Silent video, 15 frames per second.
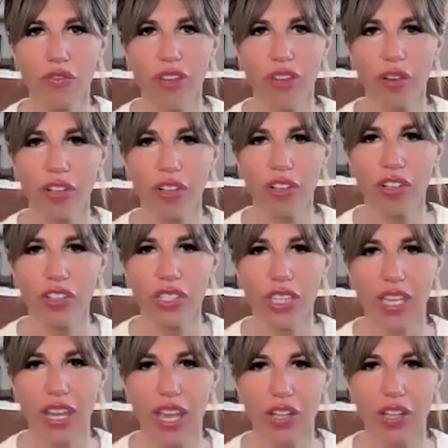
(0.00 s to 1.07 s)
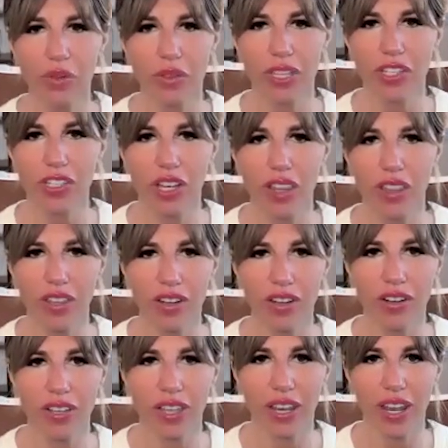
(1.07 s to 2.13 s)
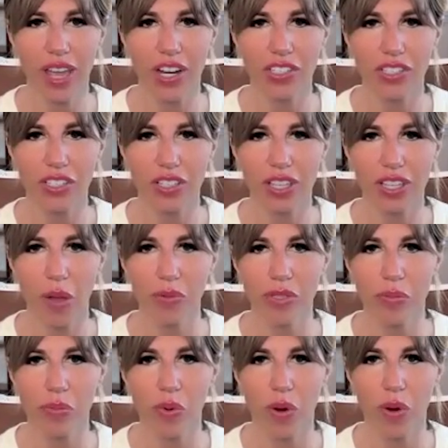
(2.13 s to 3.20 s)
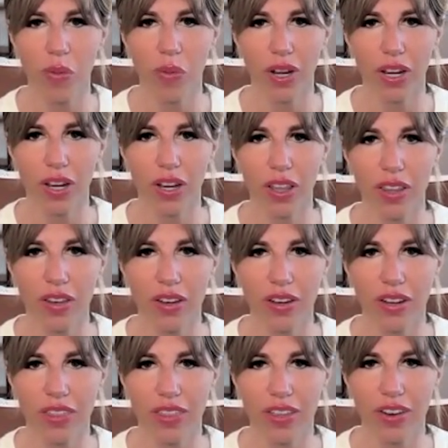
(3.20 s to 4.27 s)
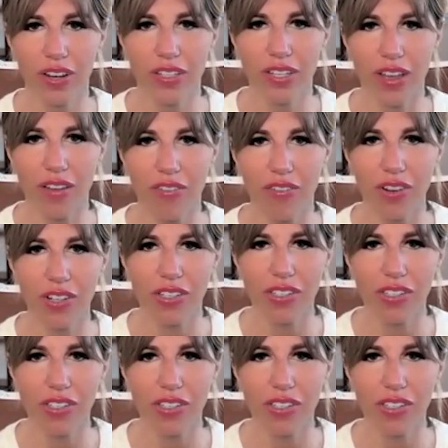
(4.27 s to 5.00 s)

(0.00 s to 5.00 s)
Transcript: founders connect with each other and actually help support one another in their endeavor? They